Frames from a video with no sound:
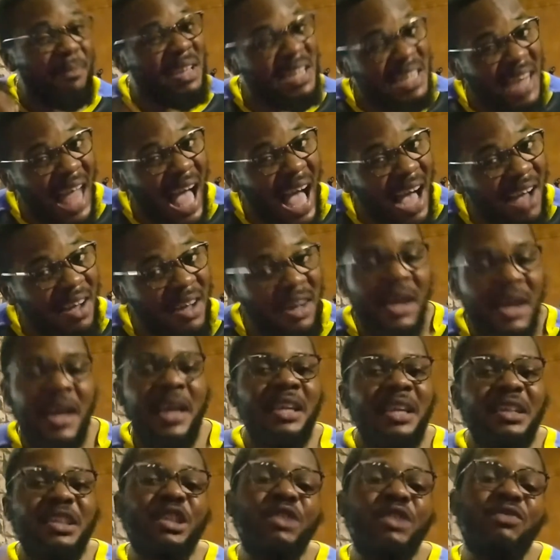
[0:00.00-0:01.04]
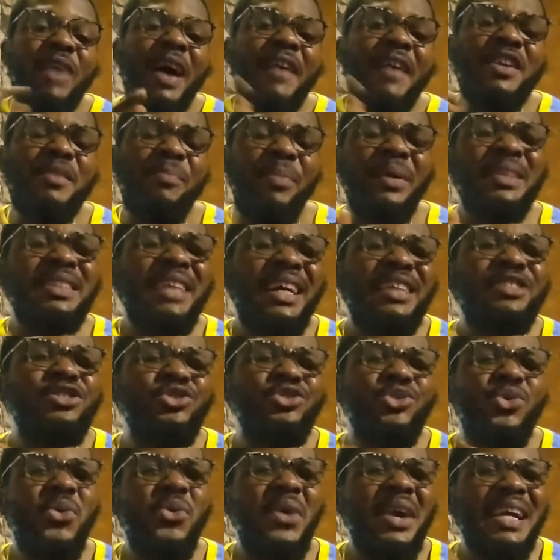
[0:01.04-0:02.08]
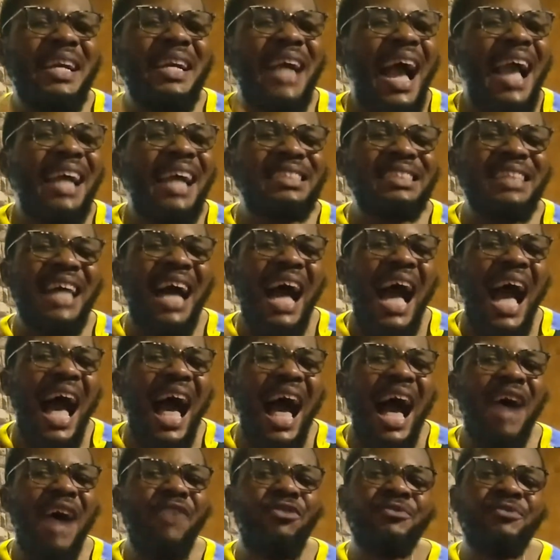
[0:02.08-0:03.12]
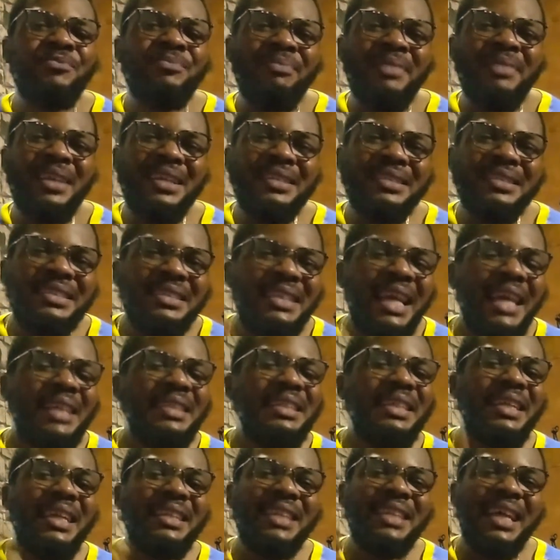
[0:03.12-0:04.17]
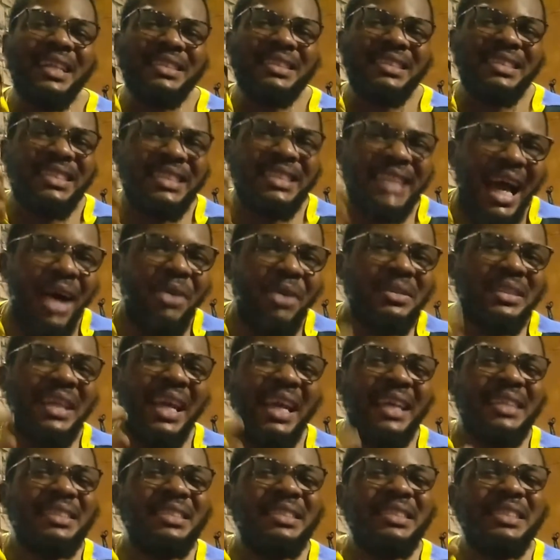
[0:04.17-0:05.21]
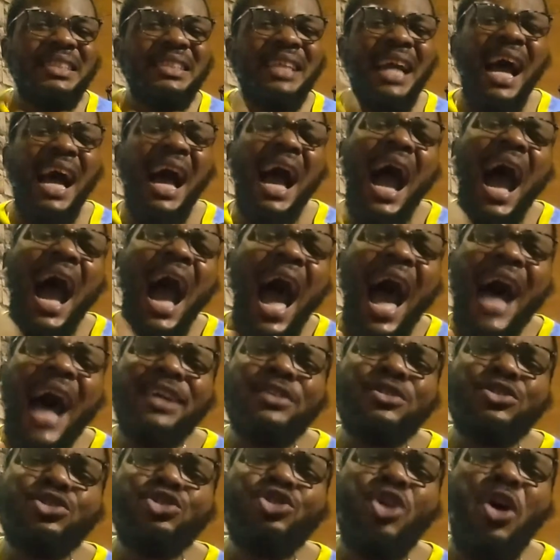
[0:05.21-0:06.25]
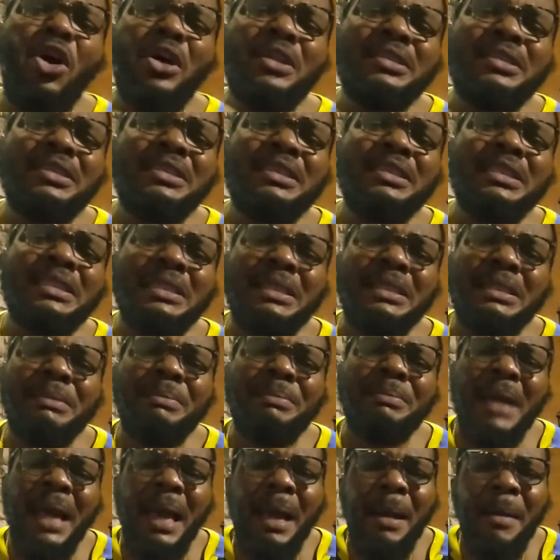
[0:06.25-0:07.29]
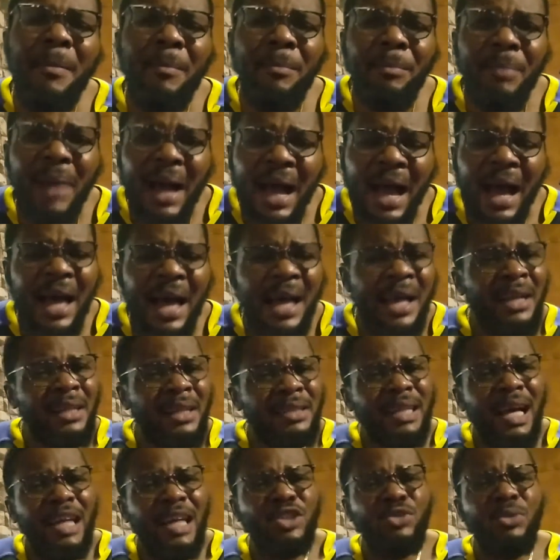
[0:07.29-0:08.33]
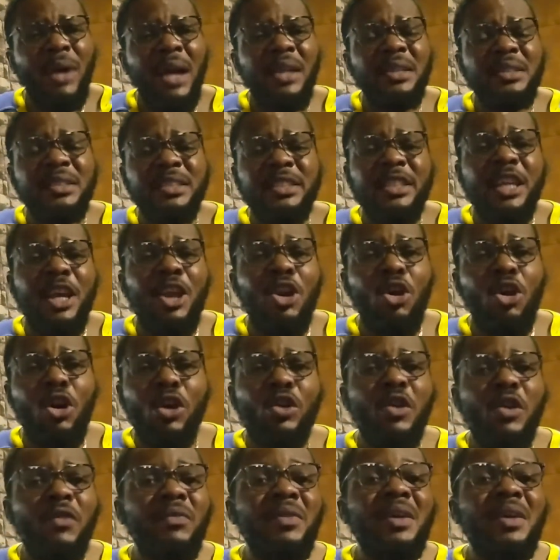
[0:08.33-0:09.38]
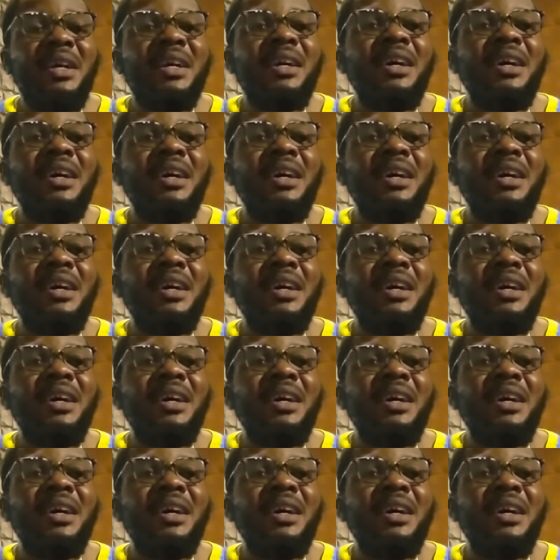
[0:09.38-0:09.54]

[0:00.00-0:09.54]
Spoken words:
now. It's very important you guys have a dedicated sound engineer as your team member. That's why you see a lot of